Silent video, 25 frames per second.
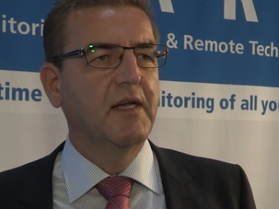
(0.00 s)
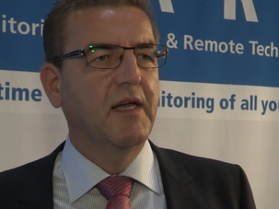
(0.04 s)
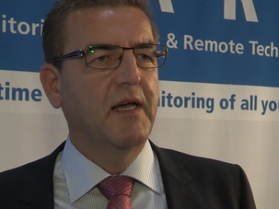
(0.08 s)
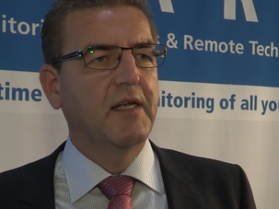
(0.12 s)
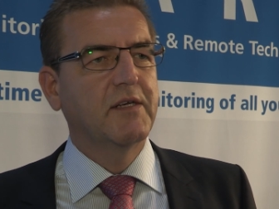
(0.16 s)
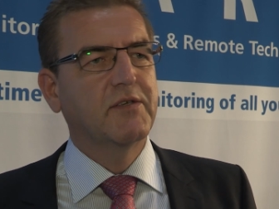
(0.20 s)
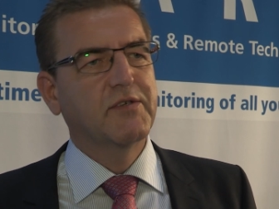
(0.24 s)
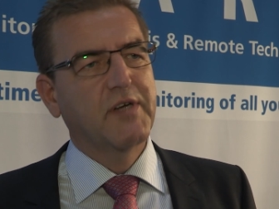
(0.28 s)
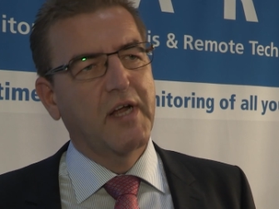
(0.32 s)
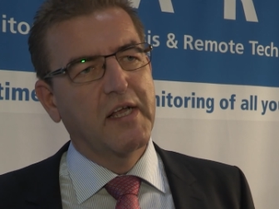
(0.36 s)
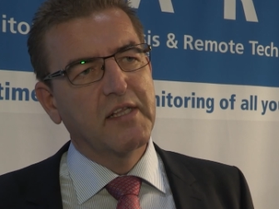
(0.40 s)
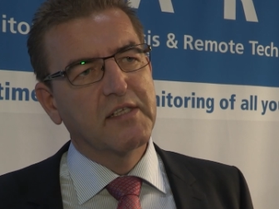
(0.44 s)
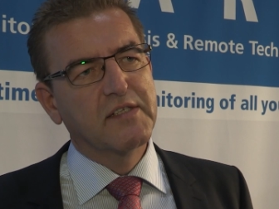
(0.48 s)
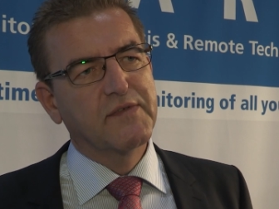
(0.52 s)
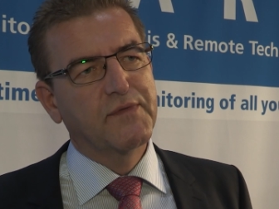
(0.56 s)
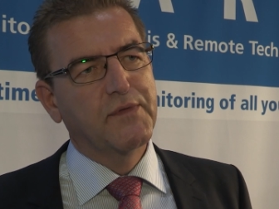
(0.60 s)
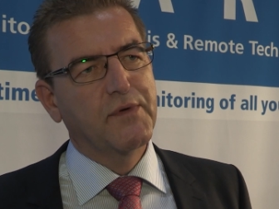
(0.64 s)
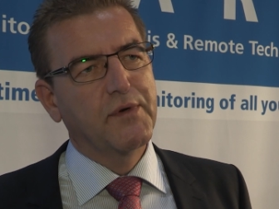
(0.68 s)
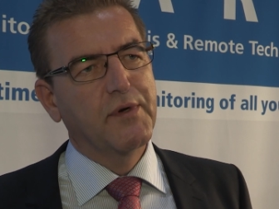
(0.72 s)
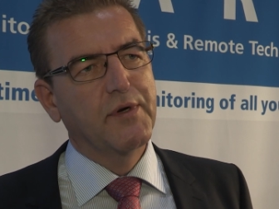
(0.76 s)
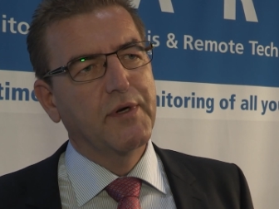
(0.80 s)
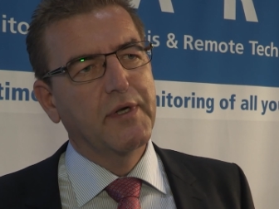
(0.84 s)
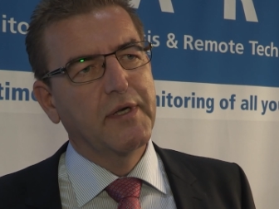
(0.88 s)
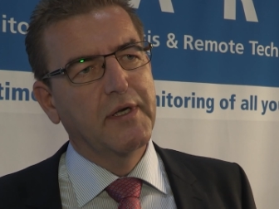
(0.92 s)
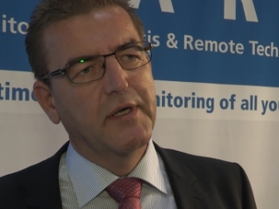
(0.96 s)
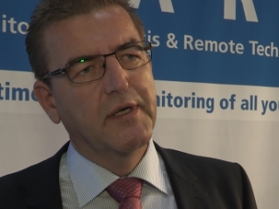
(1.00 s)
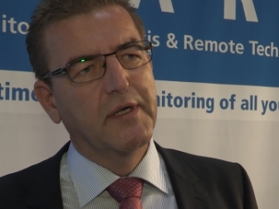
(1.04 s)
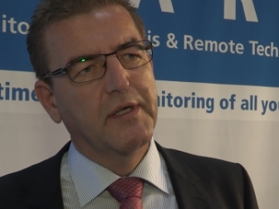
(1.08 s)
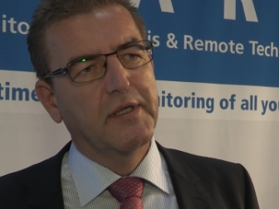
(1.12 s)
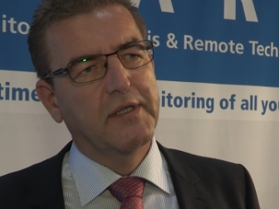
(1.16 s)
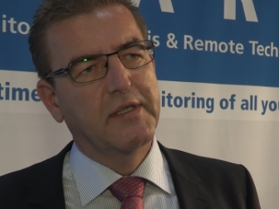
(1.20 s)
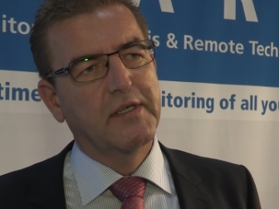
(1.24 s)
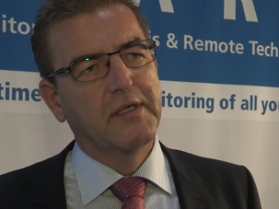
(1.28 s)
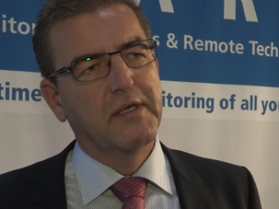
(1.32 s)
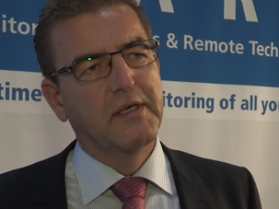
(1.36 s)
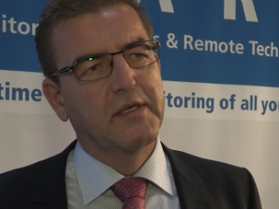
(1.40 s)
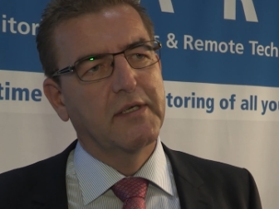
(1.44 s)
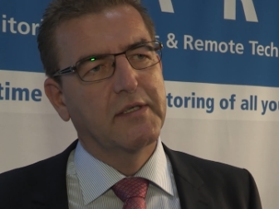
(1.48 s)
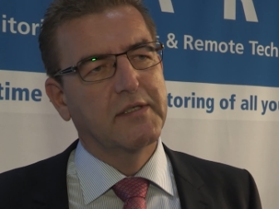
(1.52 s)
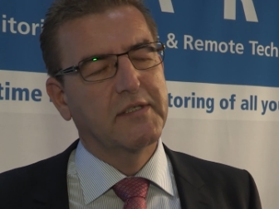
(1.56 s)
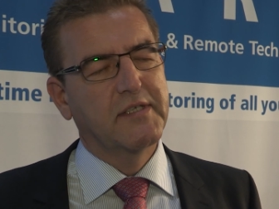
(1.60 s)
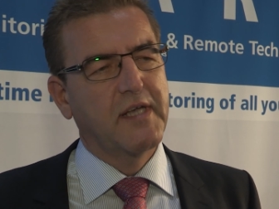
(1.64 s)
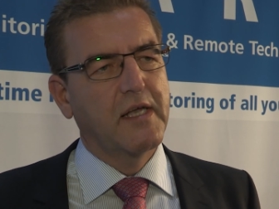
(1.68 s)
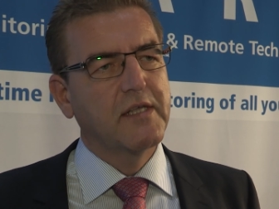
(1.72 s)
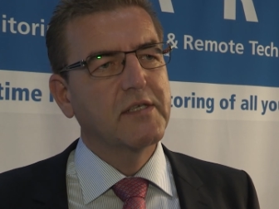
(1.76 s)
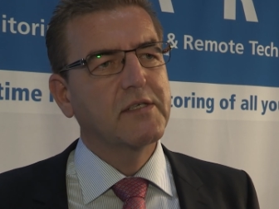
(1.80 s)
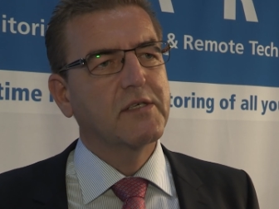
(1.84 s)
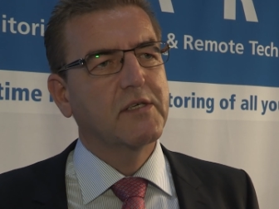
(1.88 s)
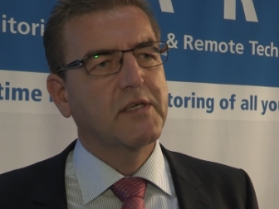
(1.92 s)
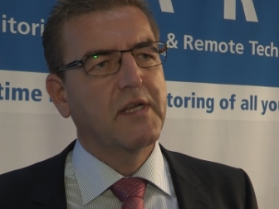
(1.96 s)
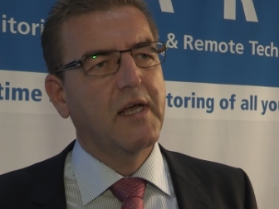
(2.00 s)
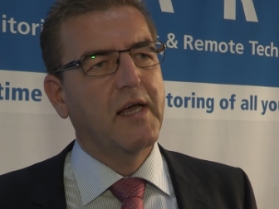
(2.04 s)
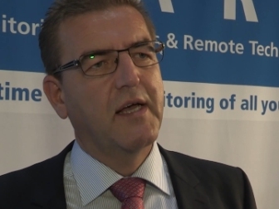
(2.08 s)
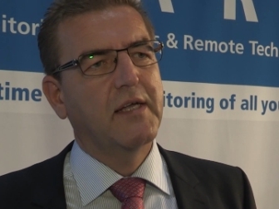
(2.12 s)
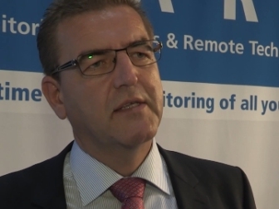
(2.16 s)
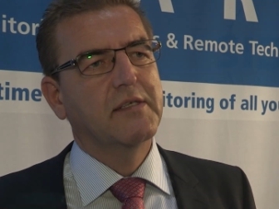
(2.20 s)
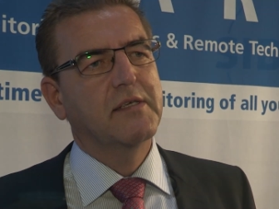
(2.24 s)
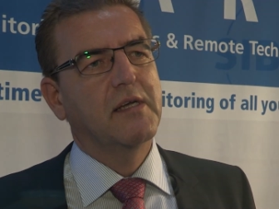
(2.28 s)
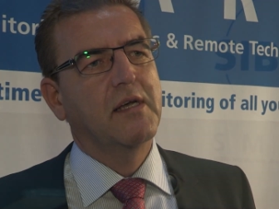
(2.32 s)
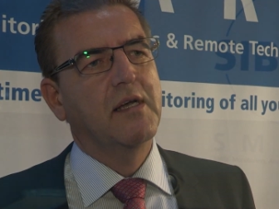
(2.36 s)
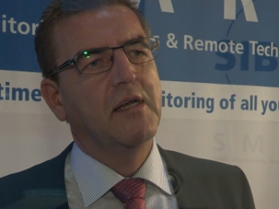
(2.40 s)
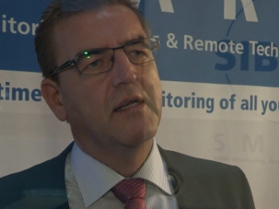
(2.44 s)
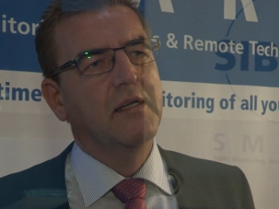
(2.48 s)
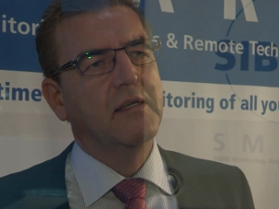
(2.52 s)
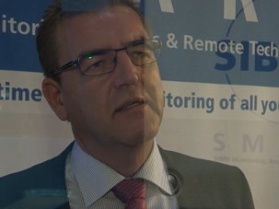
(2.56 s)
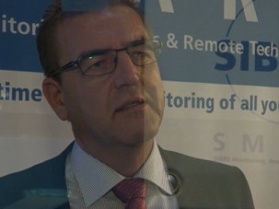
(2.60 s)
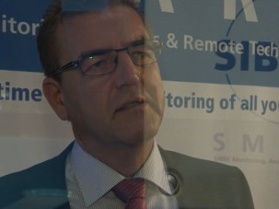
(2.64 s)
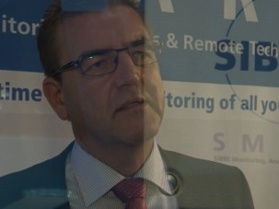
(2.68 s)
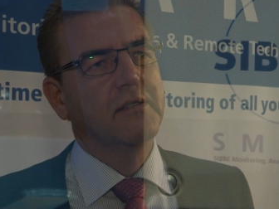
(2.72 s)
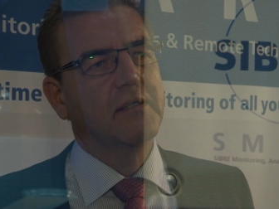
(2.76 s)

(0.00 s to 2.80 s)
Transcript: and transferring the sensor data